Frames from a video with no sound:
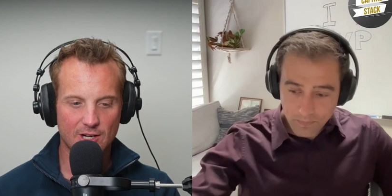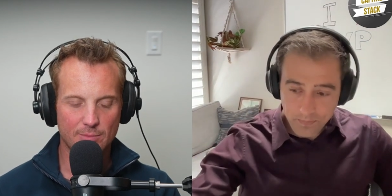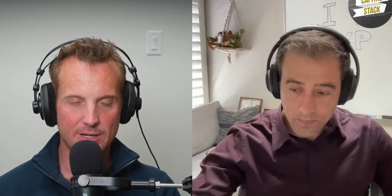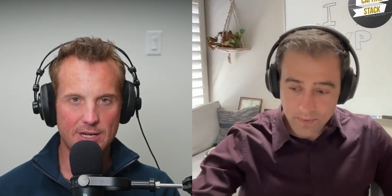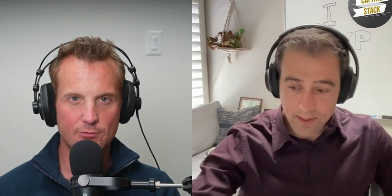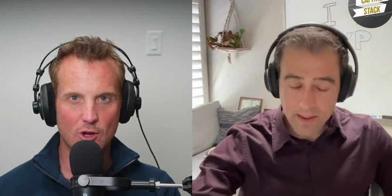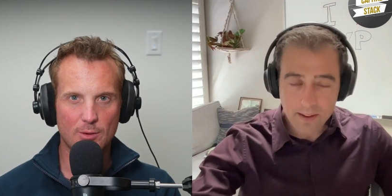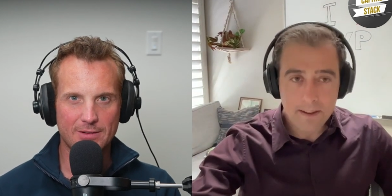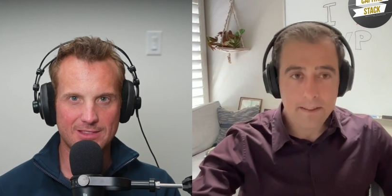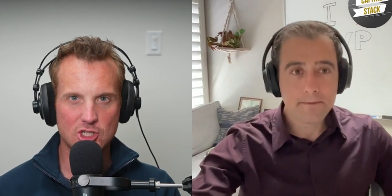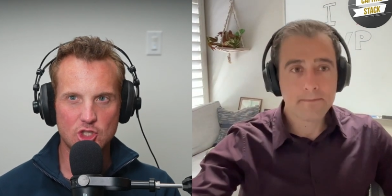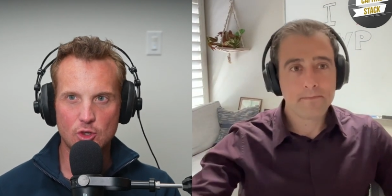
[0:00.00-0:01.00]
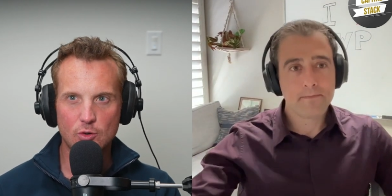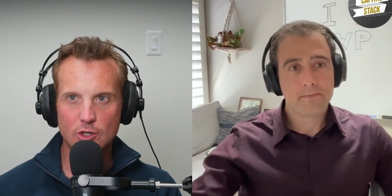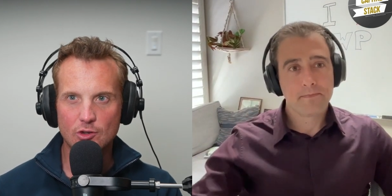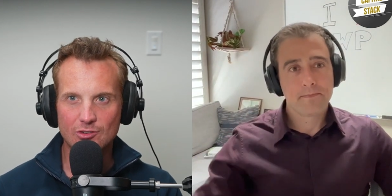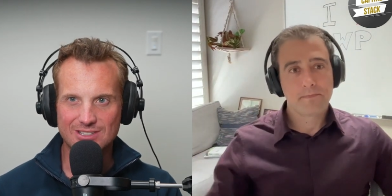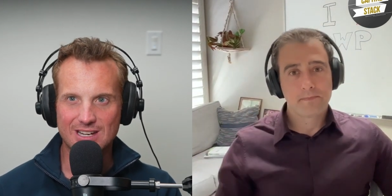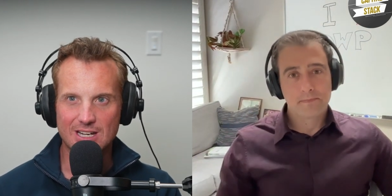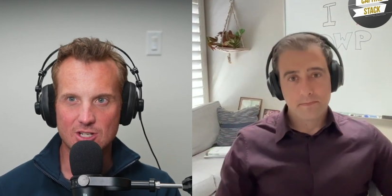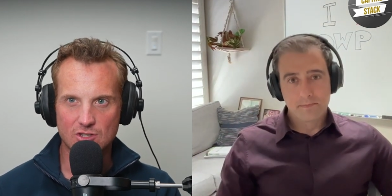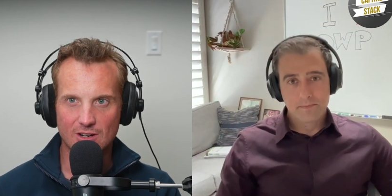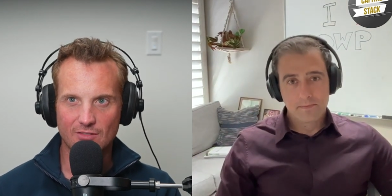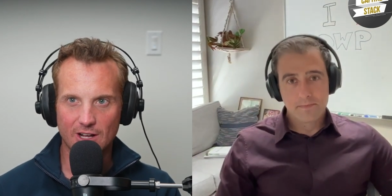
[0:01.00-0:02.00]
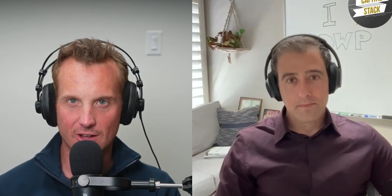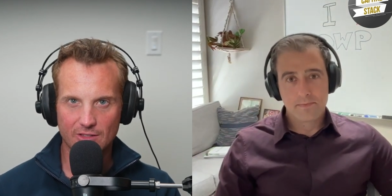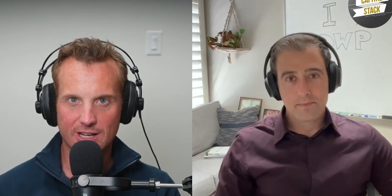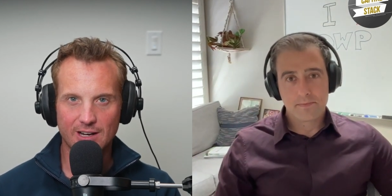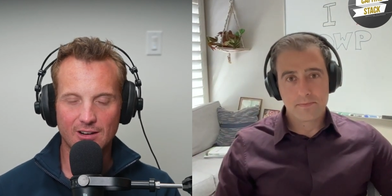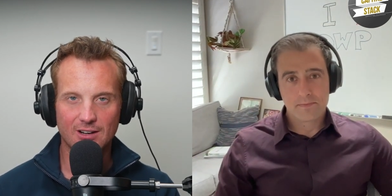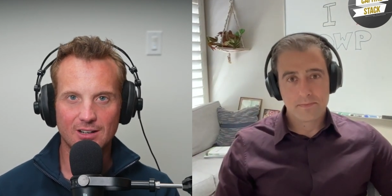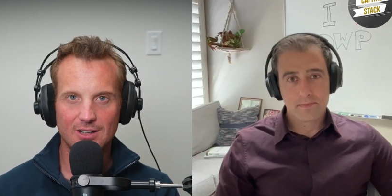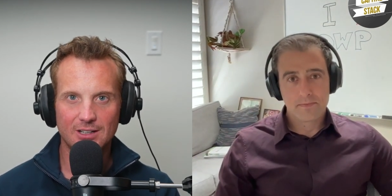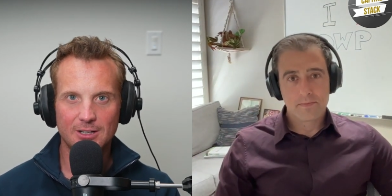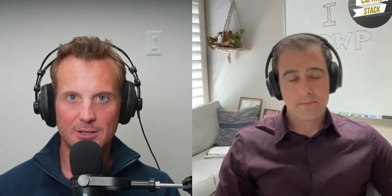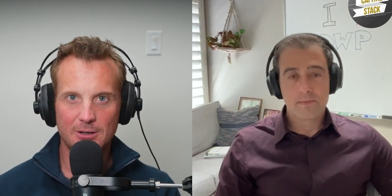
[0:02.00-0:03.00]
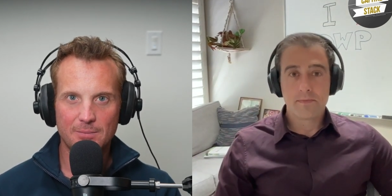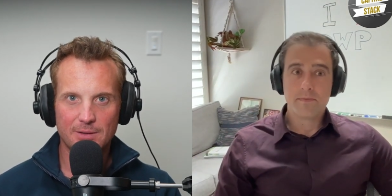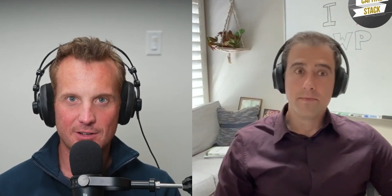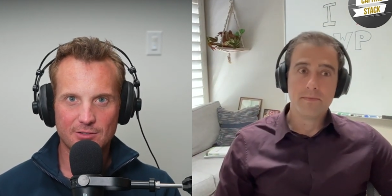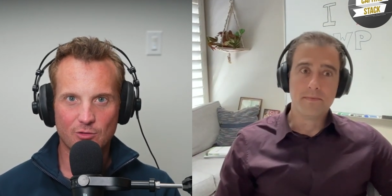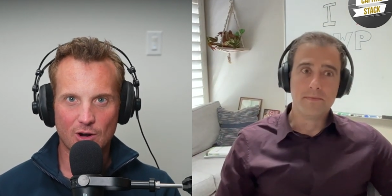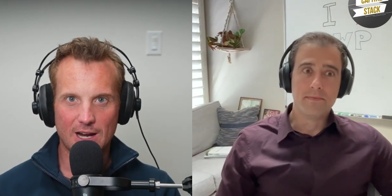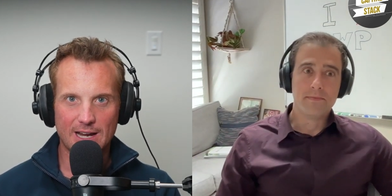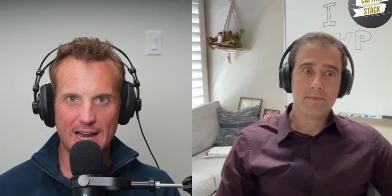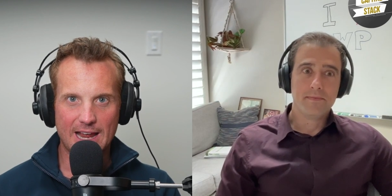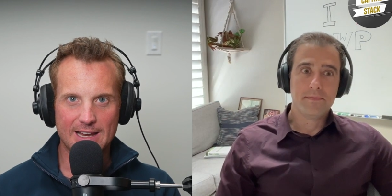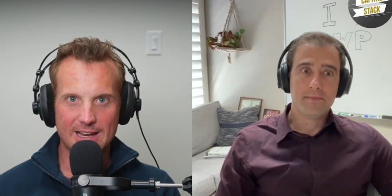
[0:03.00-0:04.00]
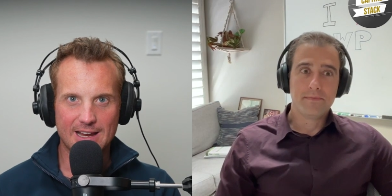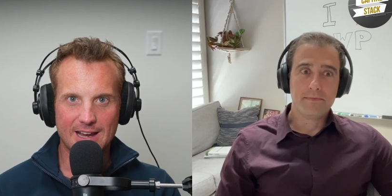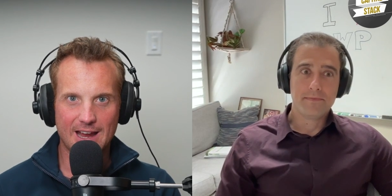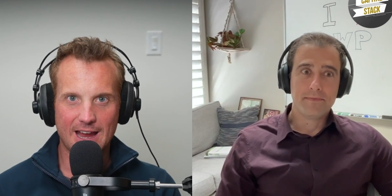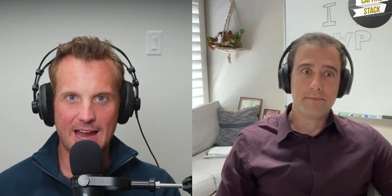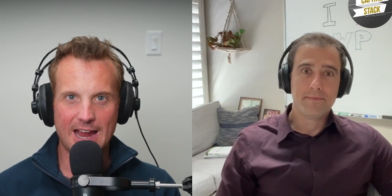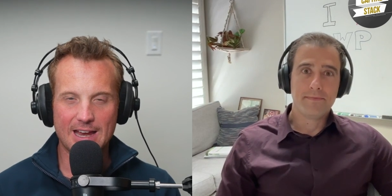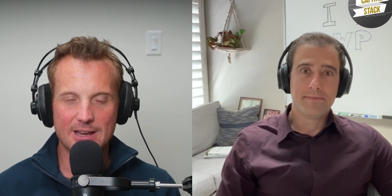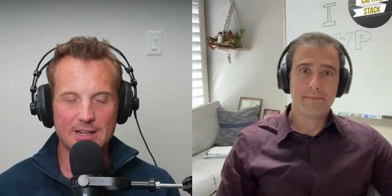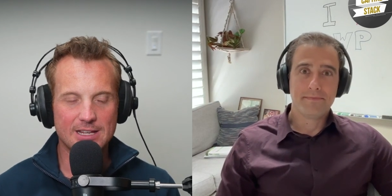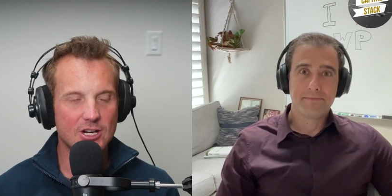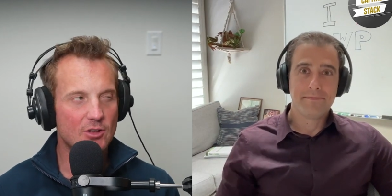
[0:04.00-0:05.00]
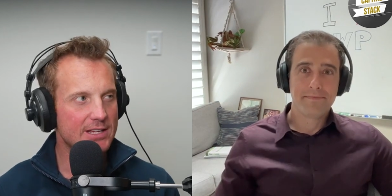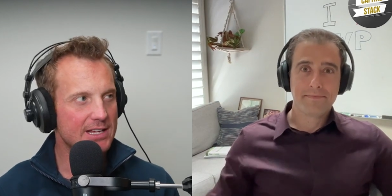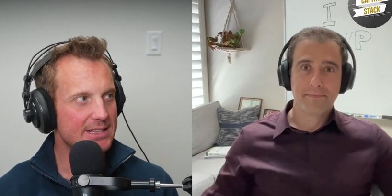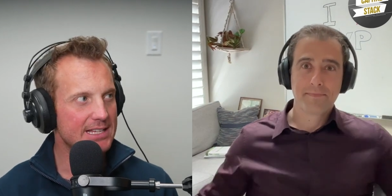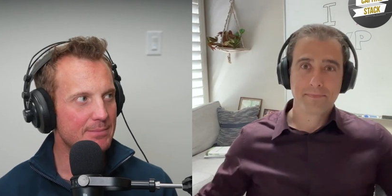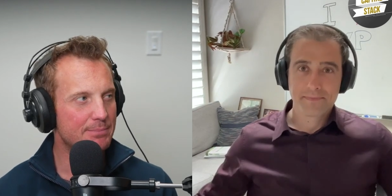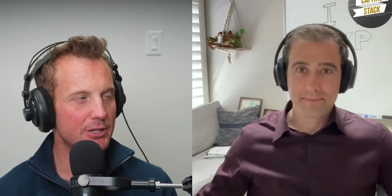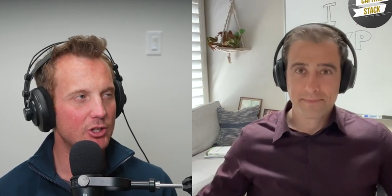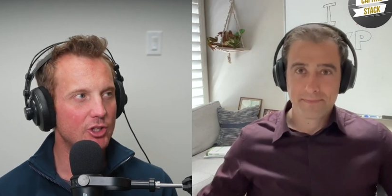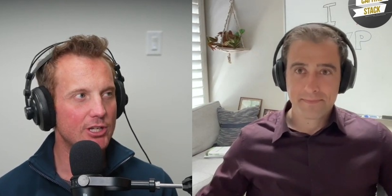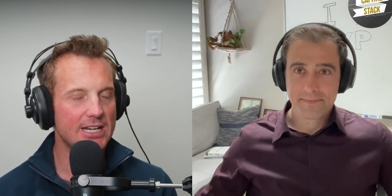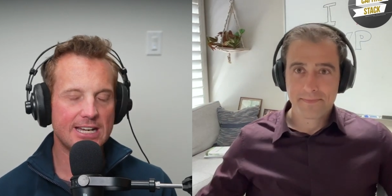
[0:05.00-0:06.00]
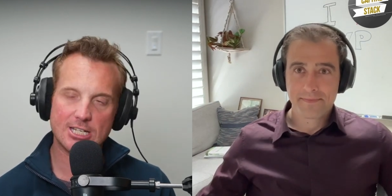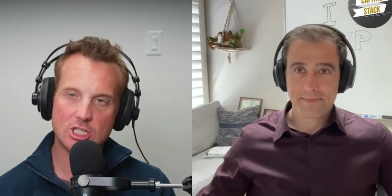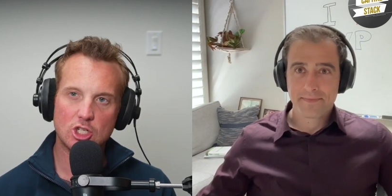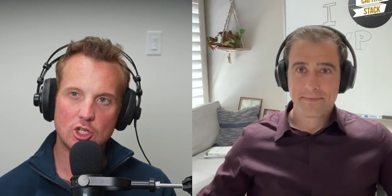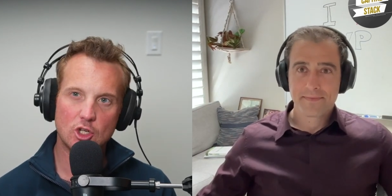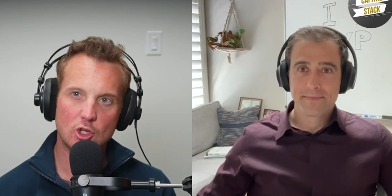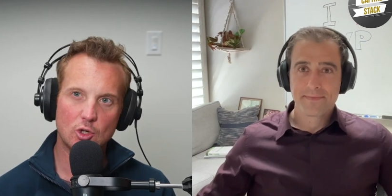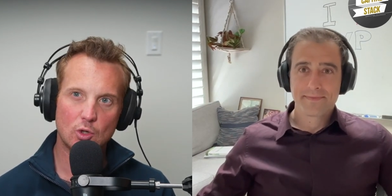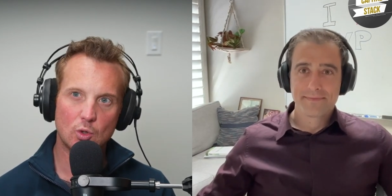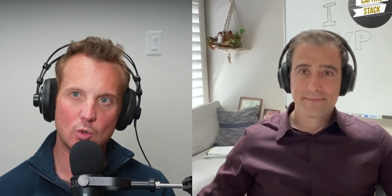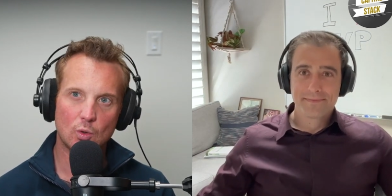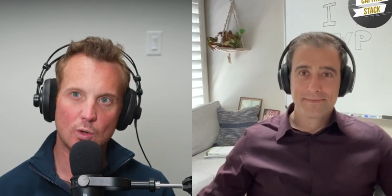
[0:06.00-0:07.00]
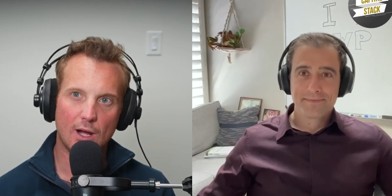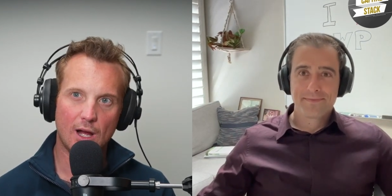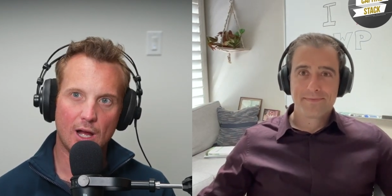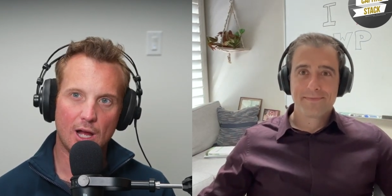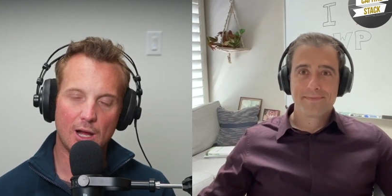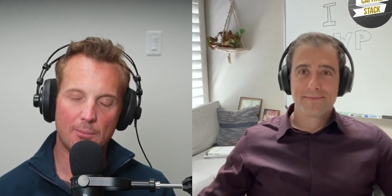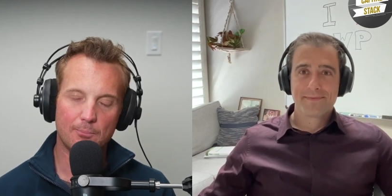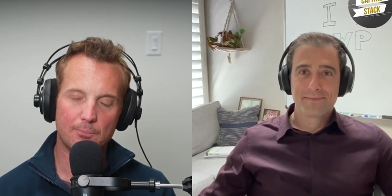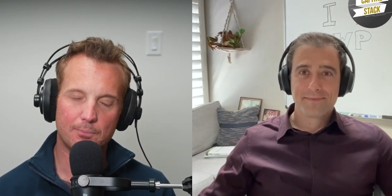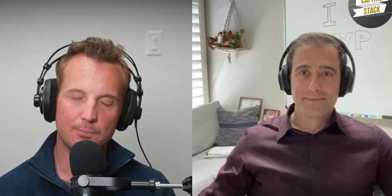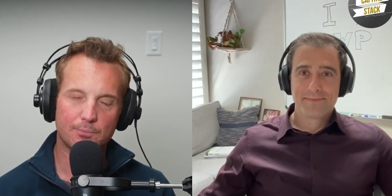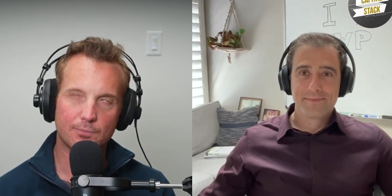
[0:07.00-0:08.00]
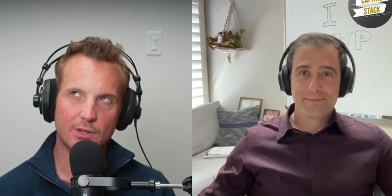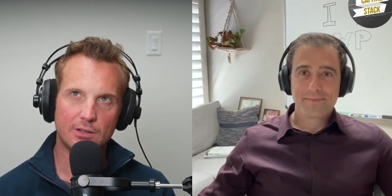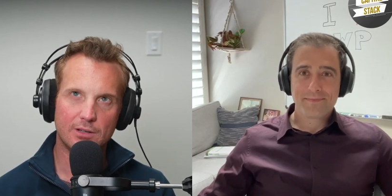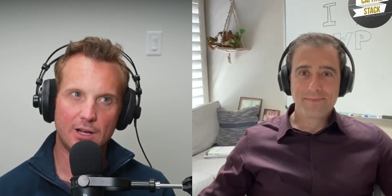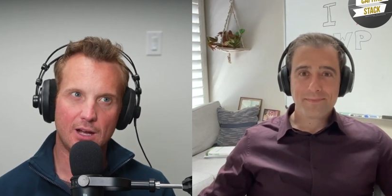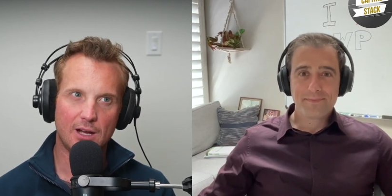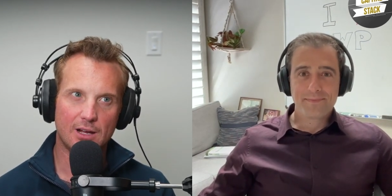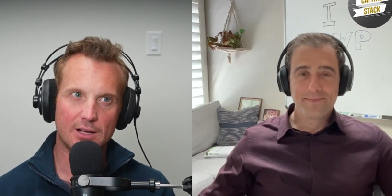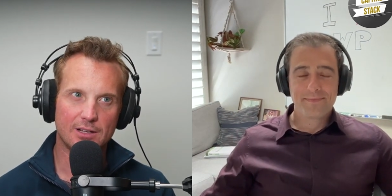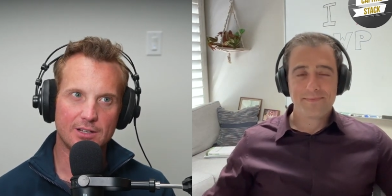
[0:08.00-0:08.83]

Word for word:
Speaker 1: But he wrote about the juniorization of healthcare, right? mm. and and you know the the ability to um, uh,